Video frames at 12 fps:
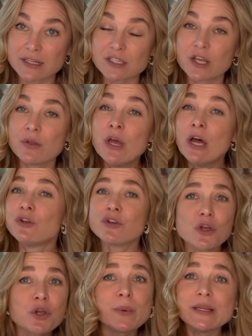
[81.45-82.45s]
So don't
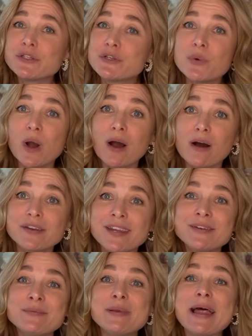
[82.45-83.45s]
go in too hard
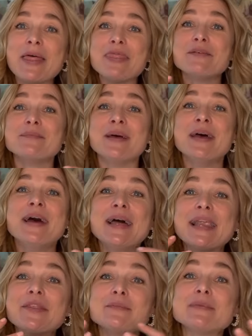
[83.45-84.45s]
and let
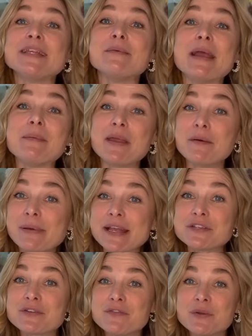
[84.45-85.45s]
them see maybe a
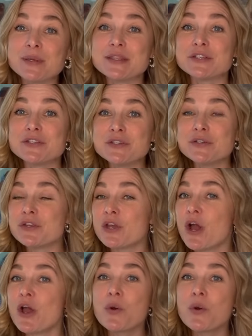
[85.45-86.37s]
picture of you in the studio.